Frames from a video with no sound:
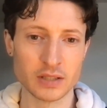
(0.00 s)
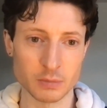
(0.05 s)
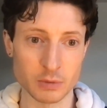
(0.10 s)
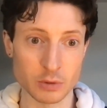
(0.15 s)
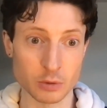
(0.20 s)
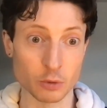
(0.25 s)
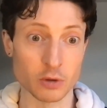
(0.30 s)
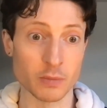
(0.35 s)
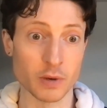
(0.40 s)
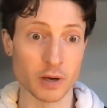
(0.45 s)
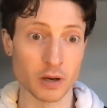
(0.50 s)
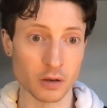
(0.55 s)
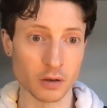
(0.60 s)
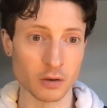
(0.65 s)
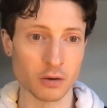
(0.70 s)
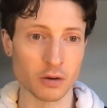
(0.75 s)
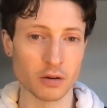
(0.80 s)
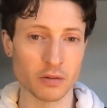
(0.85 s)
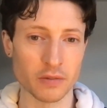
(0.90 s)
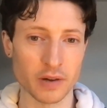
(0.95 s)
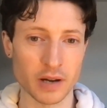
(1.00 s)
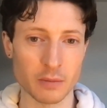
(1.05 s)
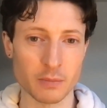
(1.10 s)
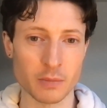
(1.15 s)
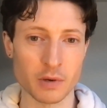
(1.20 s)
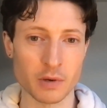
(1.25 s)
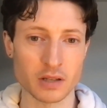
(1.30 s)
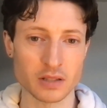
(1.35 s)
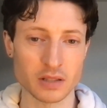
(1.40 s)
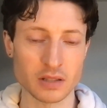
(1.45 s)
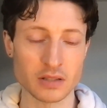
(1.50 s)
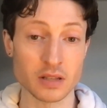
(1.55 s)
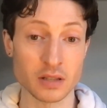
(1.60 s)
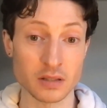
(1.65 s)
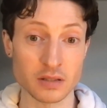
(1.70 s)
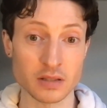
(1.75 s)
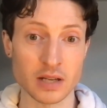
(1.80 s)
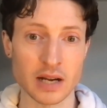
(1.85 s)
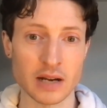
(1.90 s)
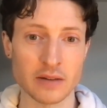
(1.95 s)
we're talking about a lot of how marketing
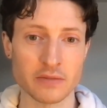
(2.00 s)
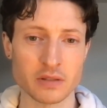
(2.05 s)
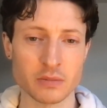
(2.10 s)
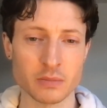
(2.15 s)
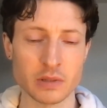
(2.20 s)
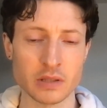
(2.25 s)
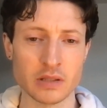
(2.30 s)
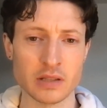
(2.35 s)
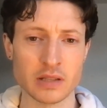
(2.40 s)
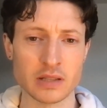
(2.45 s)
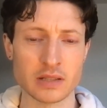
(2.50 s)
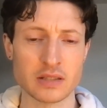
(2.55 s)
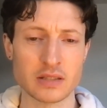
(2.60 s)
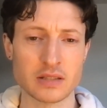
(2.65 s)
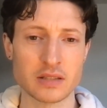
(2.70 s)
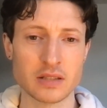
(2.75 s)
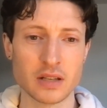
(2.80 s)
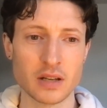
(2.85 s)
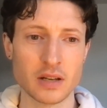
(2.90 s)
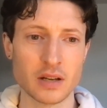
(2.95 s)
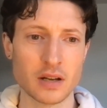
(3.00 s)
doesn't have to be this